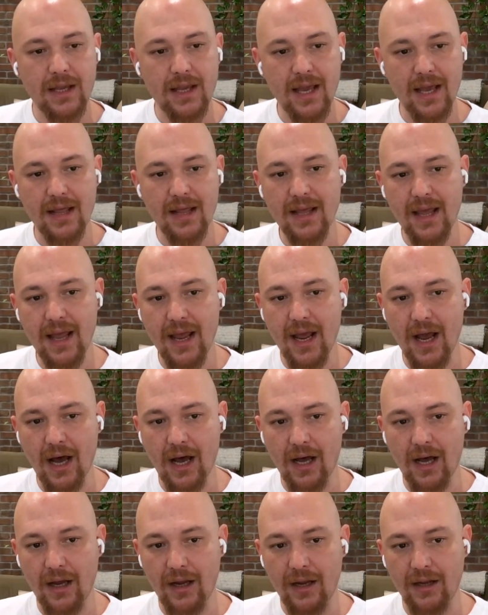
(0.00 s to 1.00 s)
Can the
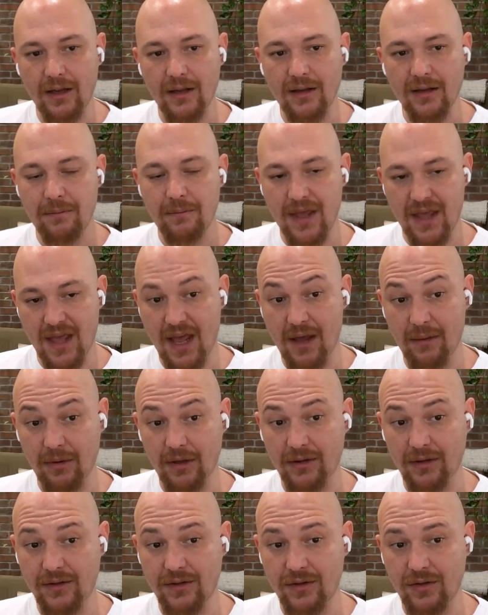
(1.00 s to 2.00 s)
AI be
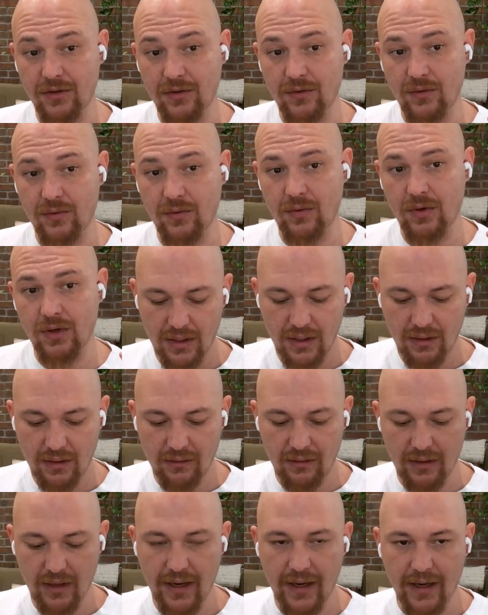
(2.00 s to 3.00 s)
able to
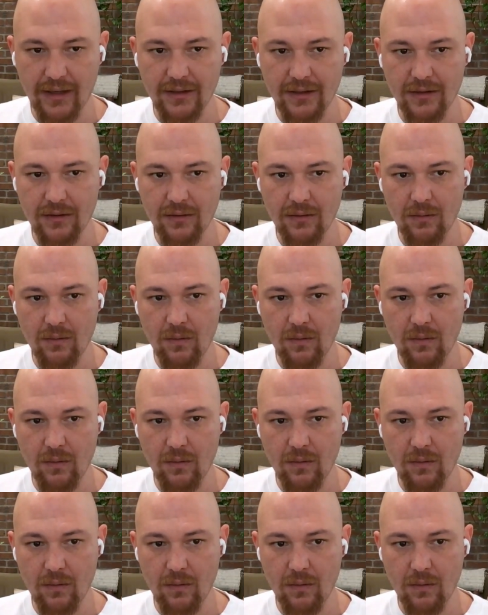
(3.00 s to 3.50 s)
interact